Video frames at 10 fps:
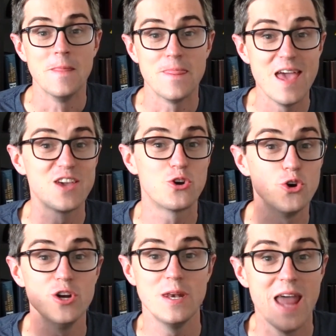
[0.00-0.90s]
They
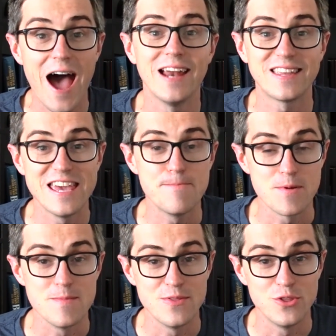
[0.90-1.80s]
could not keep
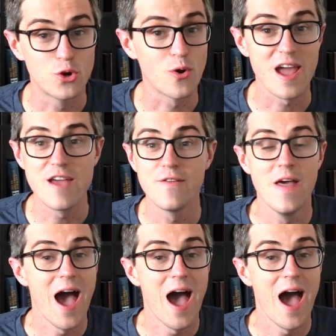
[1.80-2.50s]
him in the grave.